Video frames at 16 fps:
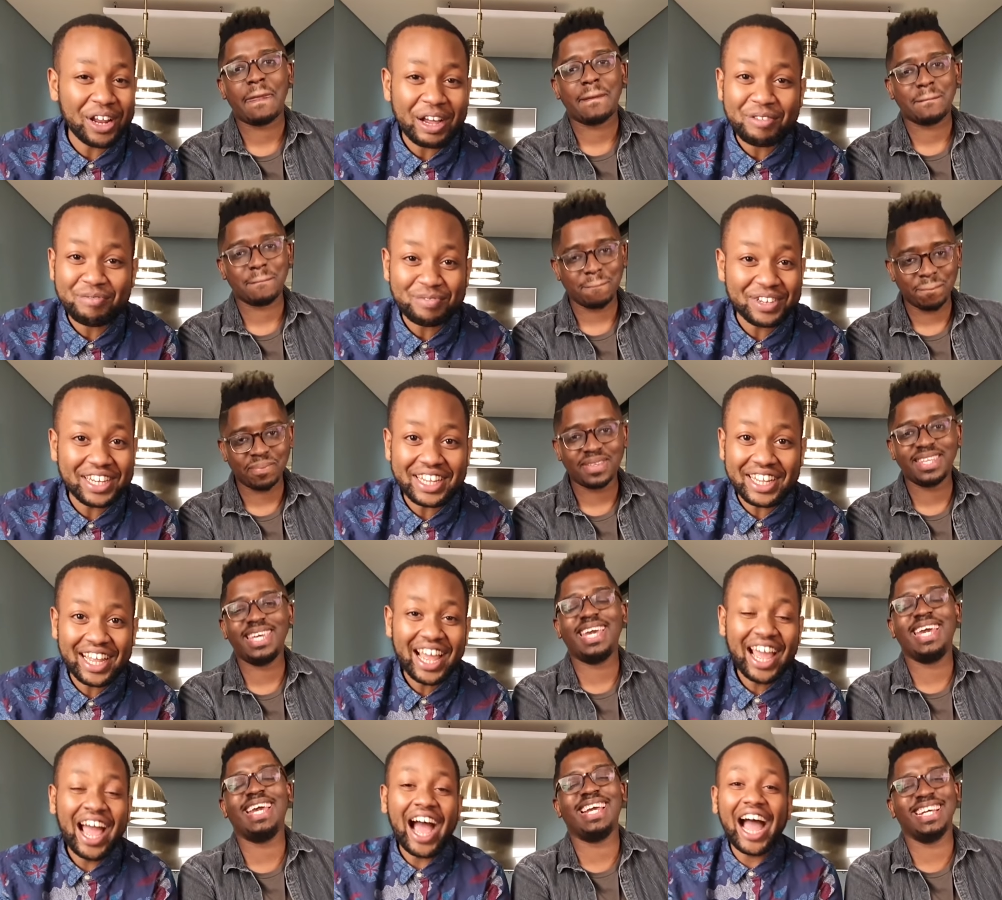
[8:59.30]
Speaker 1: company.
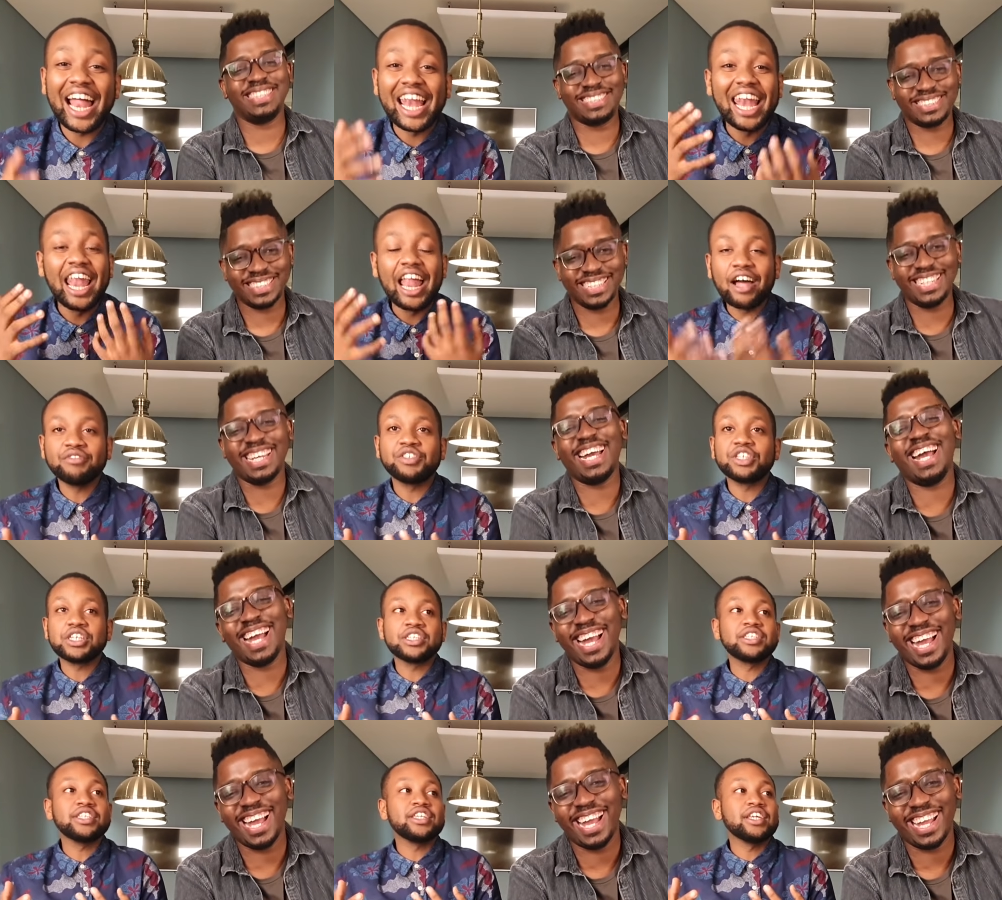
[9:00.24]
Yes. I love
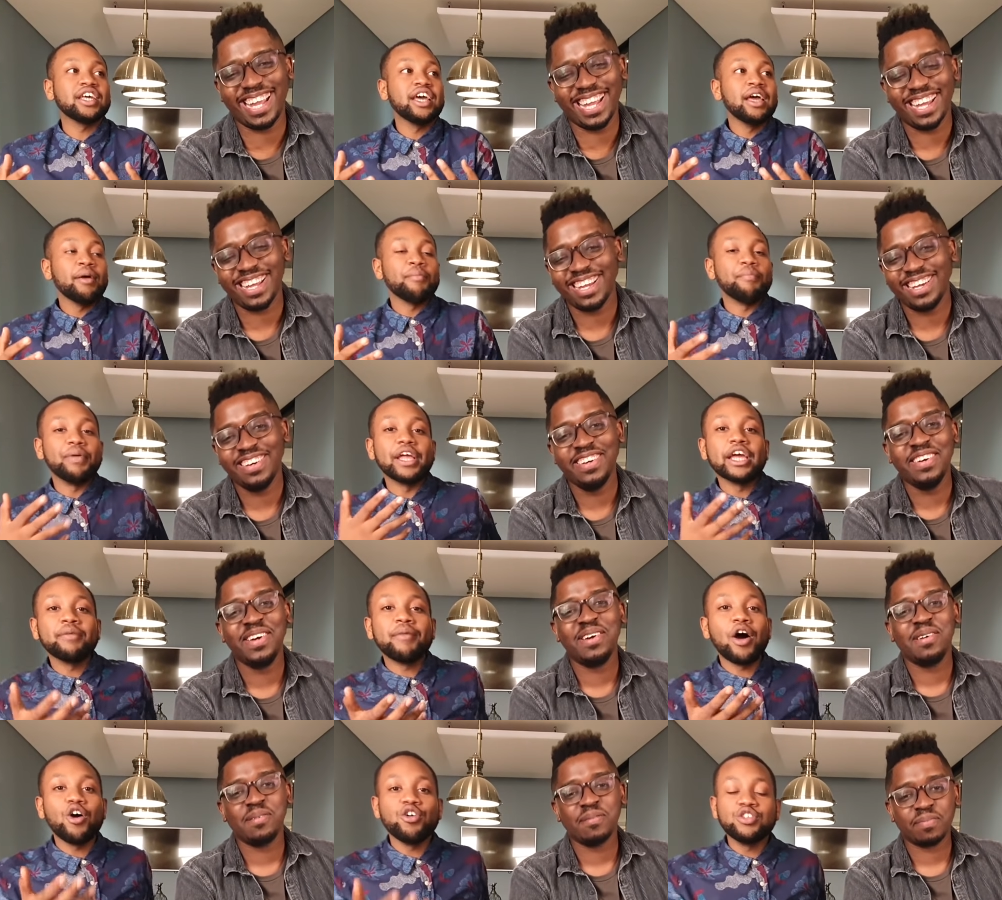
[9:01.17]
just being in my
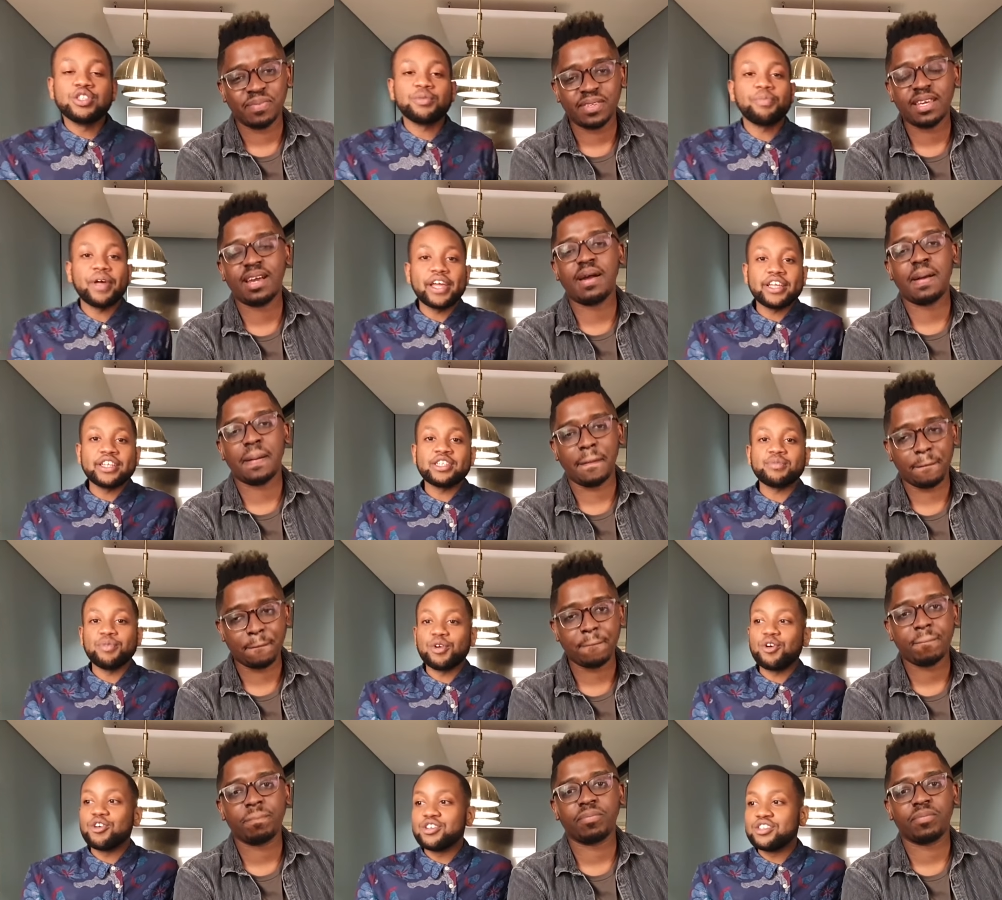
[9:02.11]
own space yeah.
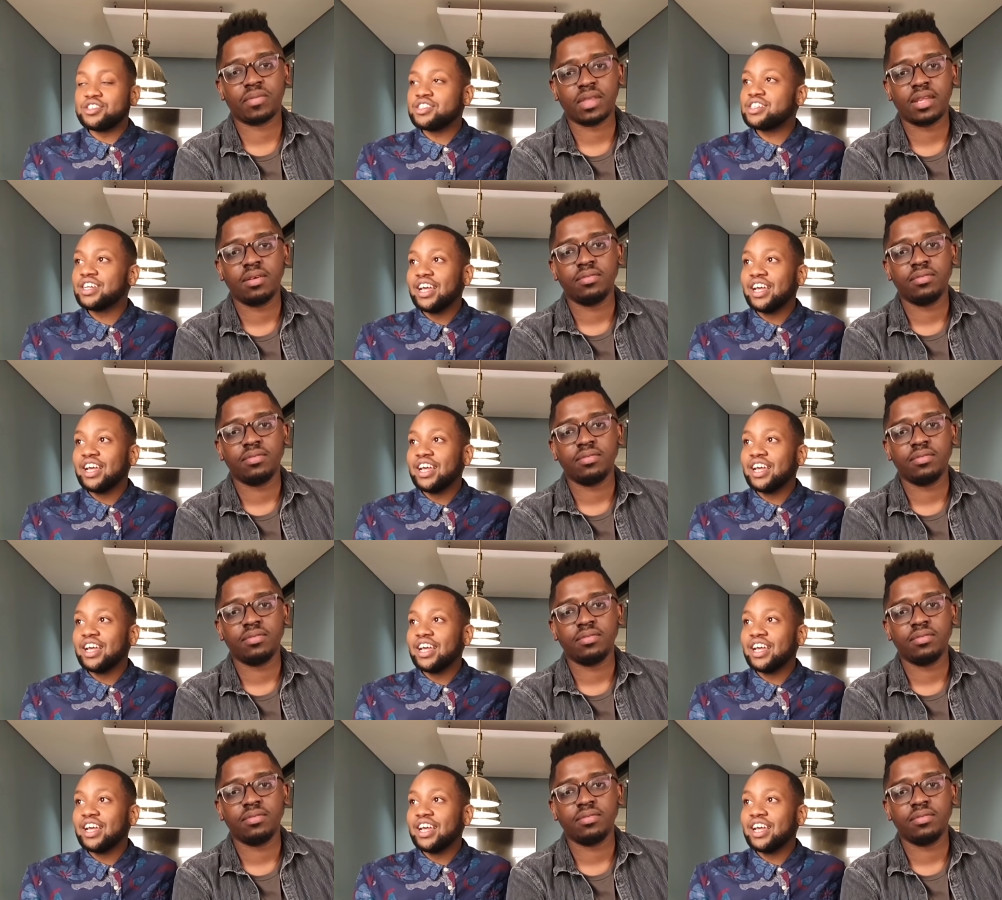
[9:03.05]
because